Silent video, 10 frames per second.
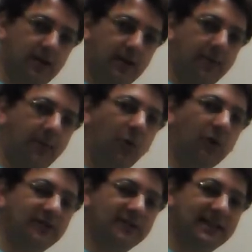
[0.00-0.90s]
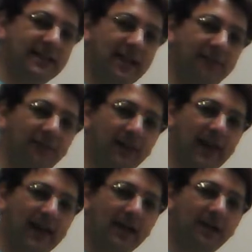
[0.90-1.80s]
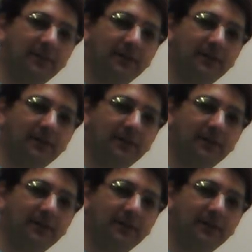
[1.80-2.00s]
Whereas in a flap,